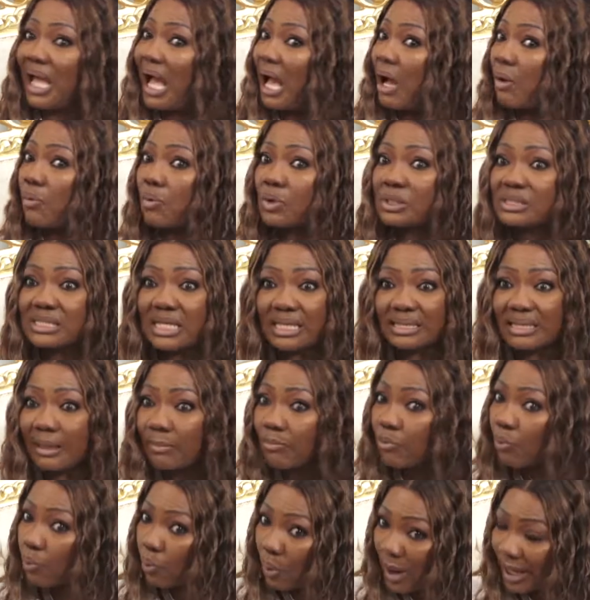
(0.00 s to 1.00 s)
I wanted
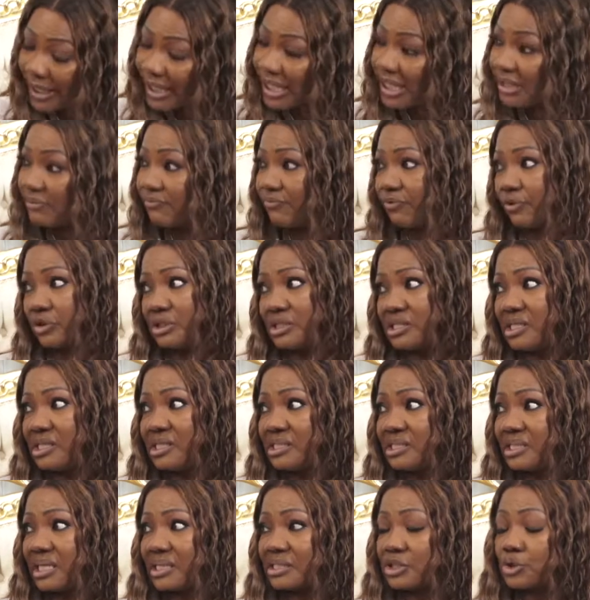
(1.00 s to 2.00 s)
them working for
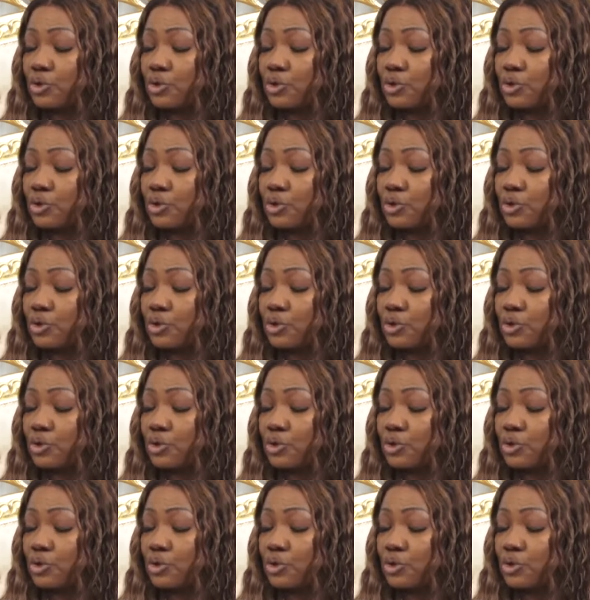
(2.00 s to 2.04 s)
Jesus.